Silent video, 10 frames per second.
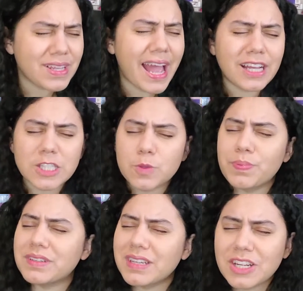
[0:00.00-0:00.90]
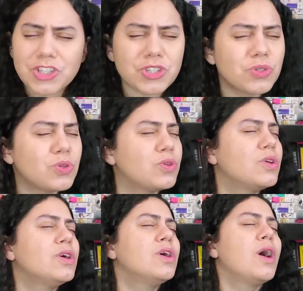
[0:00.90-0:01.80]
exponential
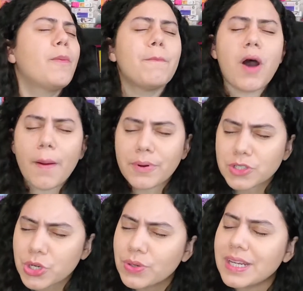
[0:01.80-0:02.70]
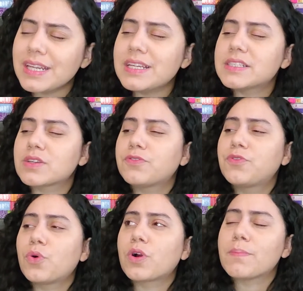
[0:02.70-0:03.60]
opportunities
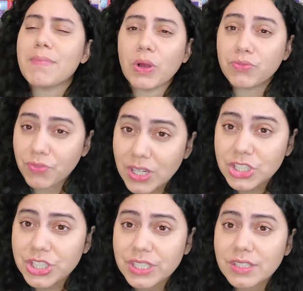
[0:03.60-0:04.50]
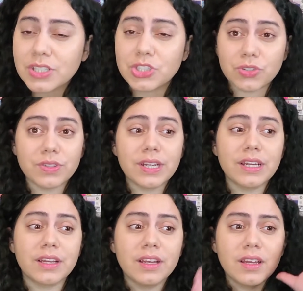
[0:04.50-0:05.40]
for malfunction
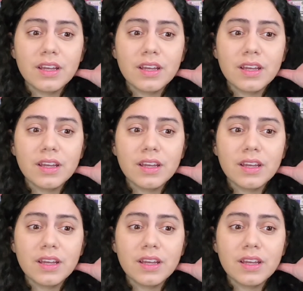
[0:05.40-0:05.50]
during